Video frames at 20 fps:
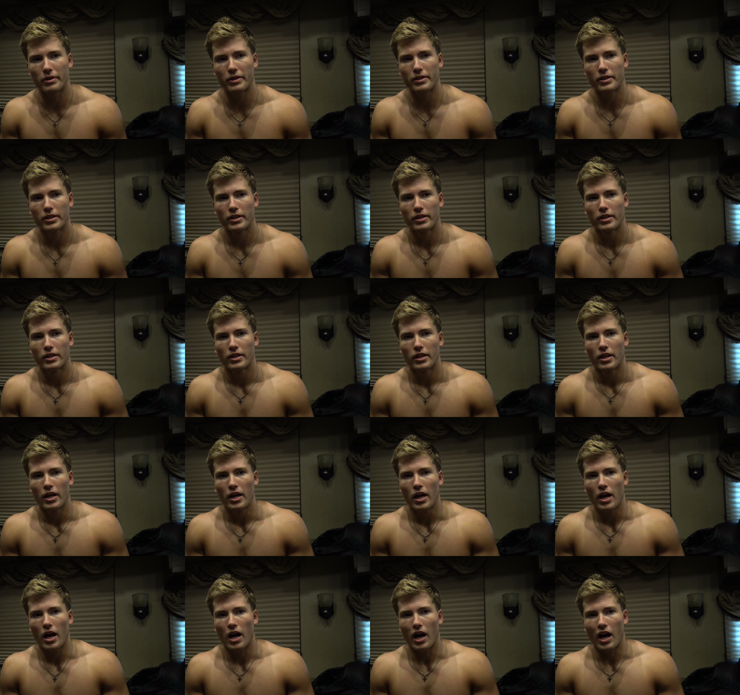but
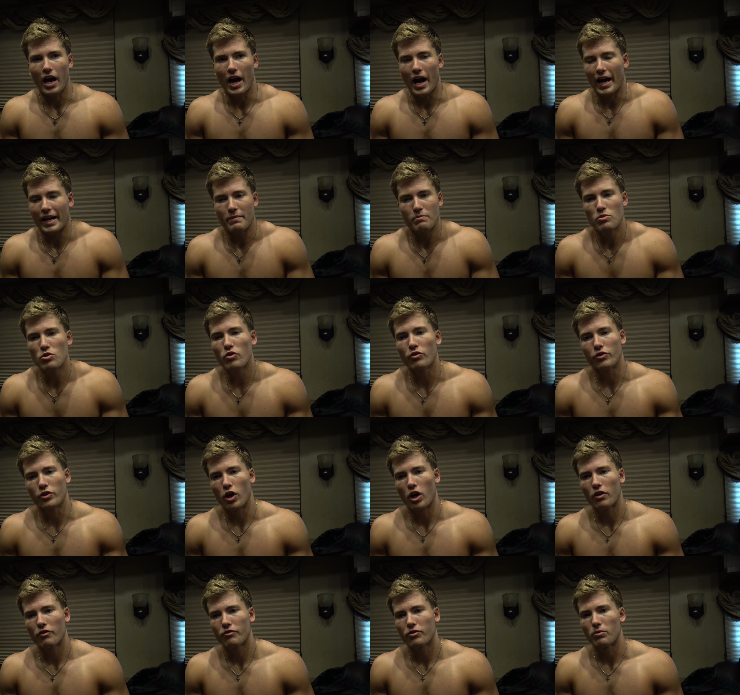I moved
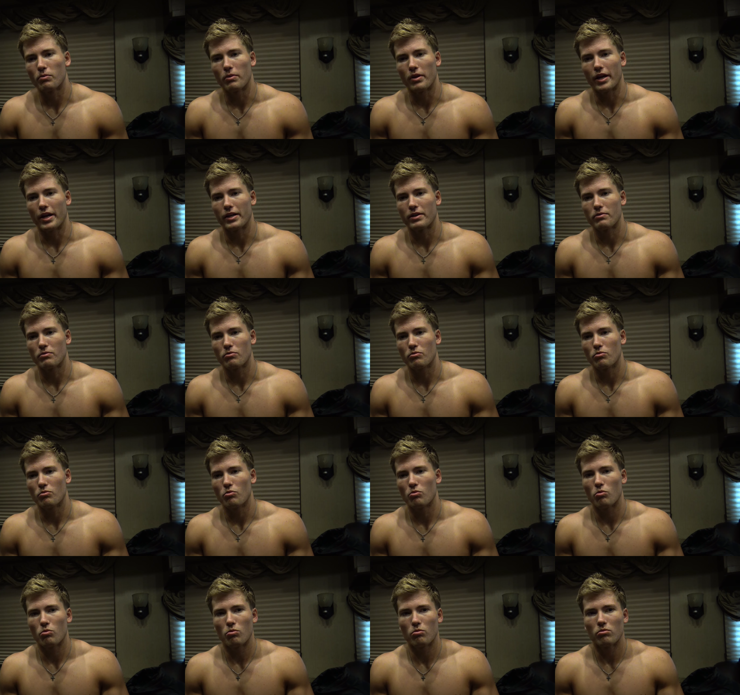on from that
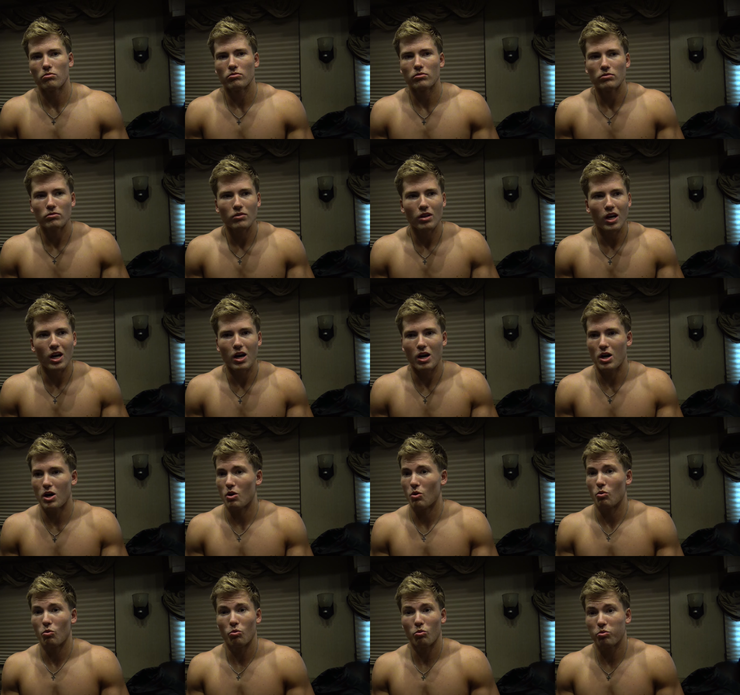
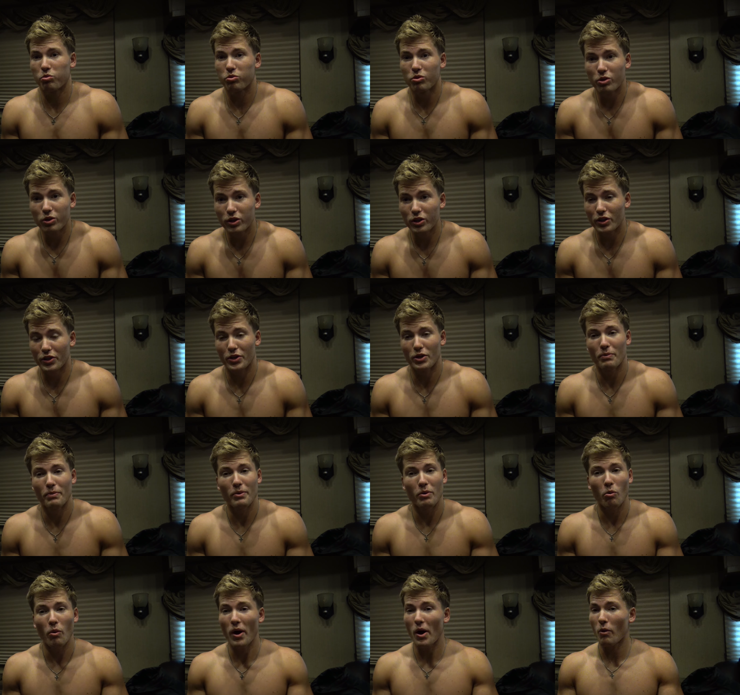a little
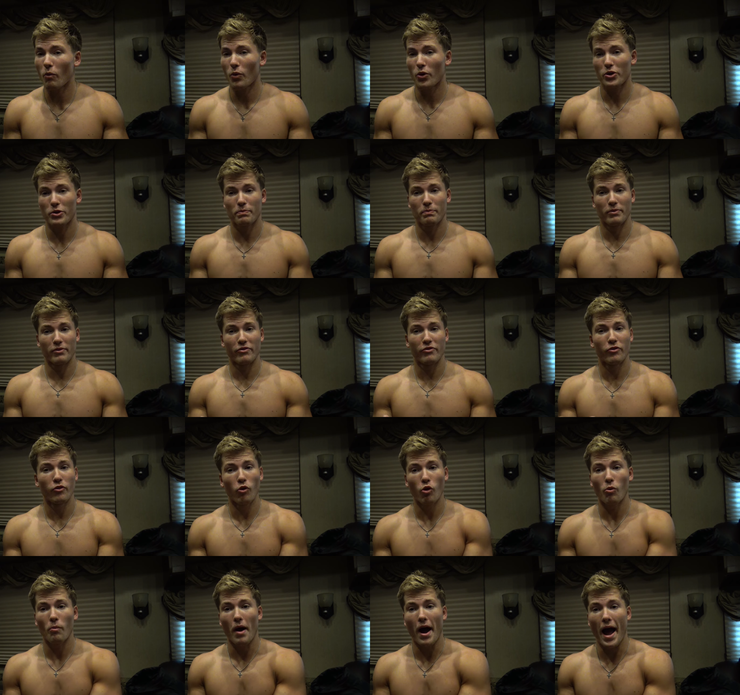bit well worth
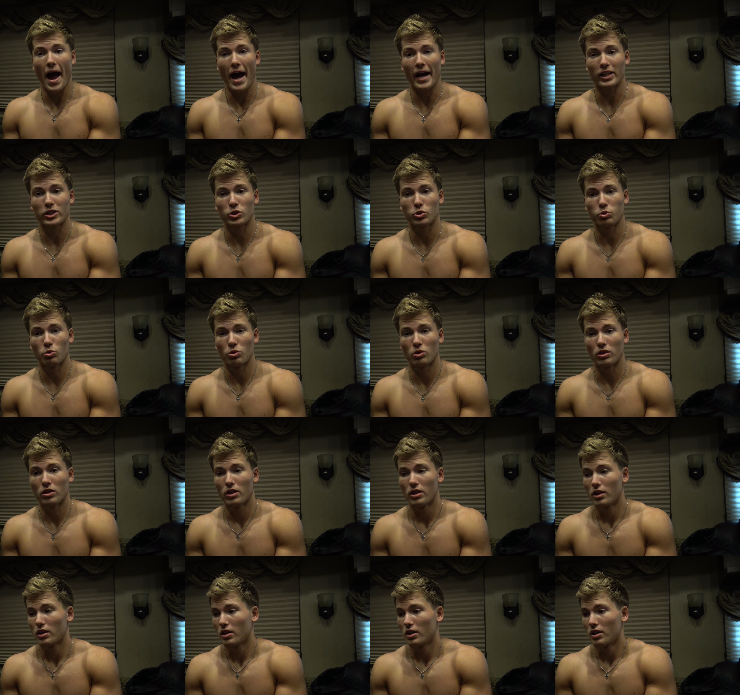before my actual
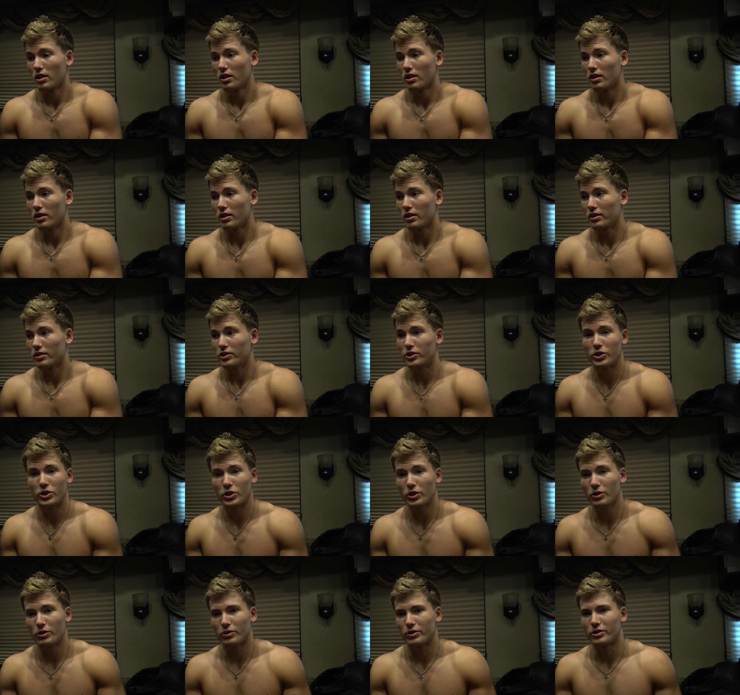
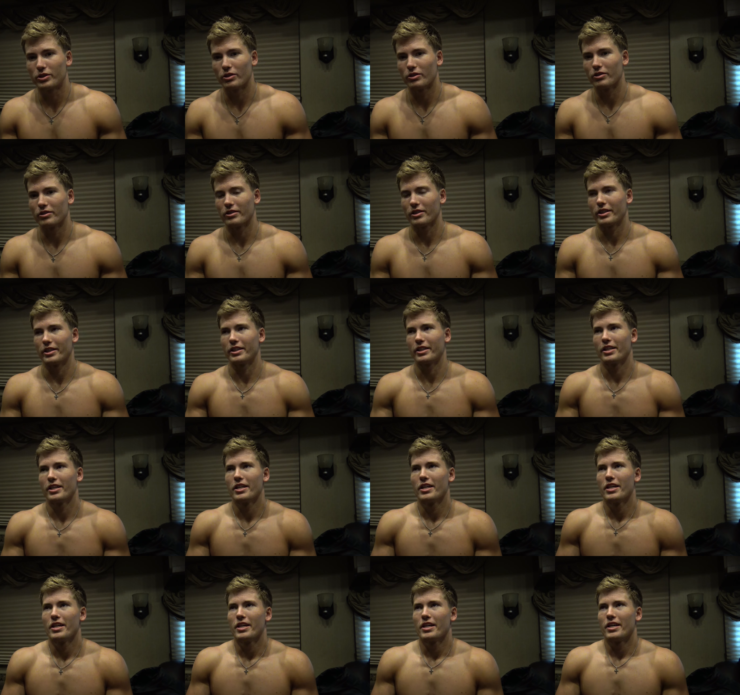shoot. So
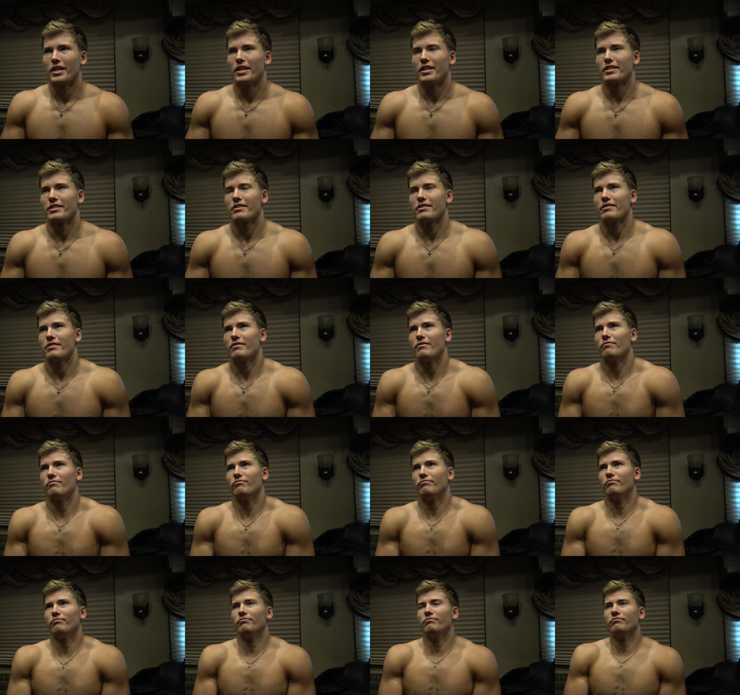it
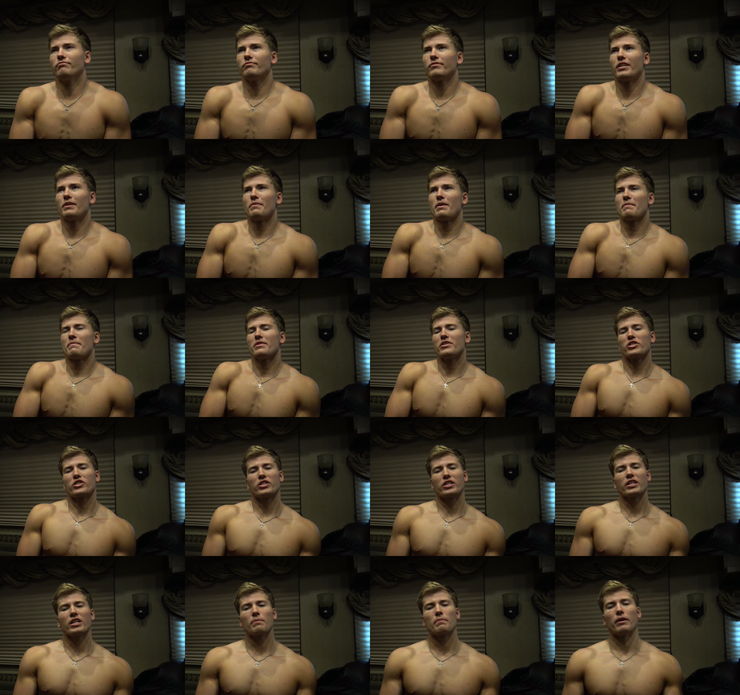made me
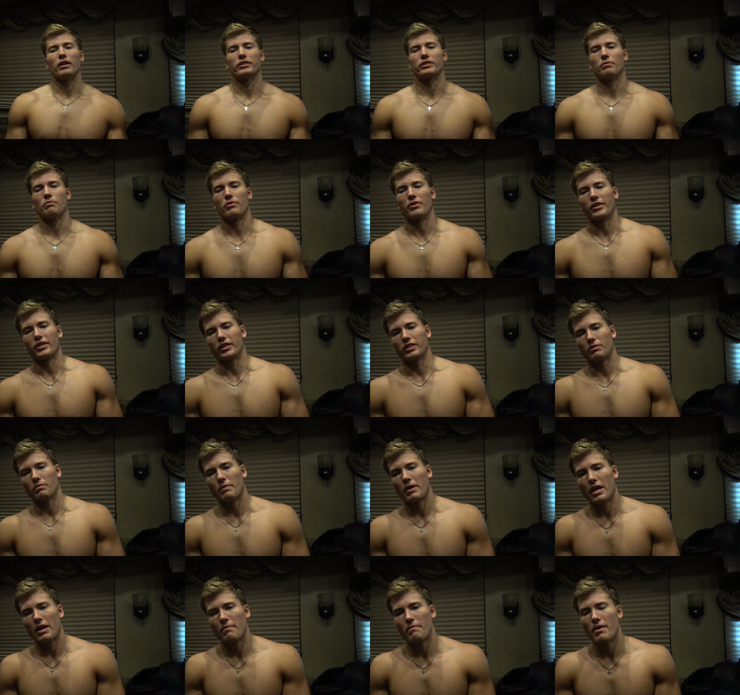just think about some things.
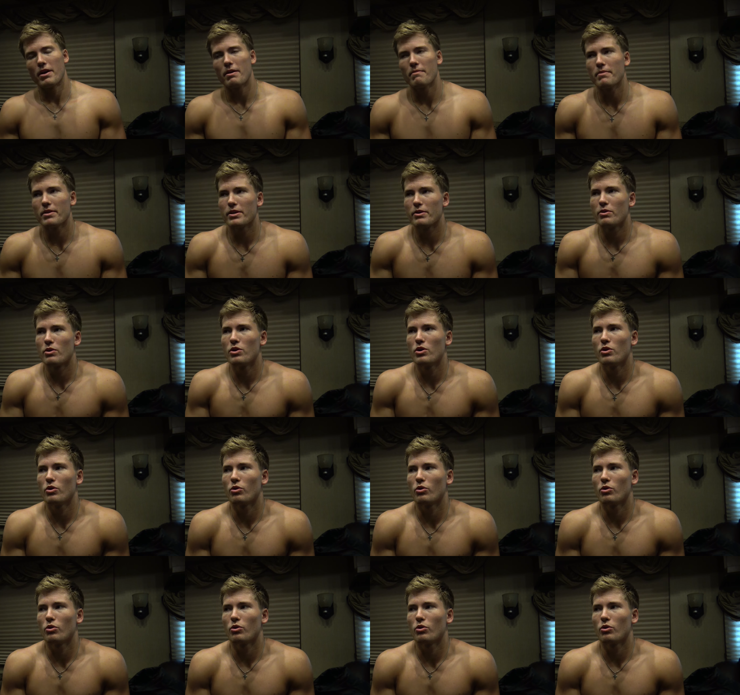It made me